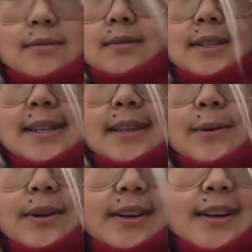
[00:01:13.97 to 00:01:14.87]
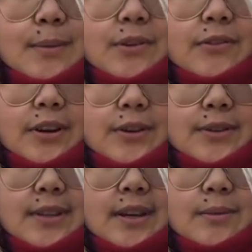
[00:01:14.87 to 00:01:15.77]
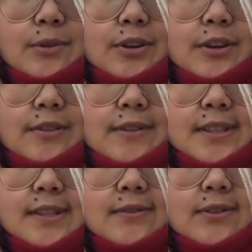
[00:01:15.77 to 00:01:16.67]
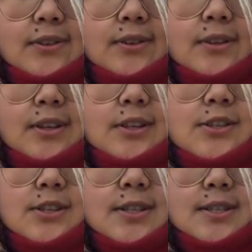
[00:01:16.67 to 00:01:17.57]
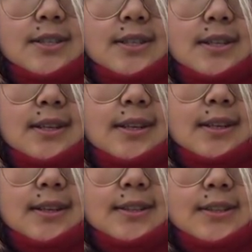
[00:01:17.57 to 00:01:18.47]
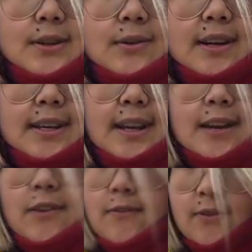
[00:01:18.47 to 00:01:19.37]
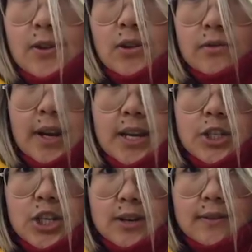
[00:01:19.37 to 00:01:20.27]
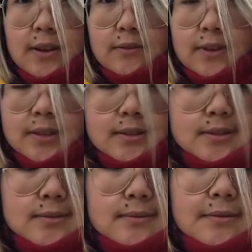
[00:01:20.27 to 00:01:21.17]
oh I said that weird, before I go to the Edinburgh Yarn Festival, just so I can have a full range of outfits.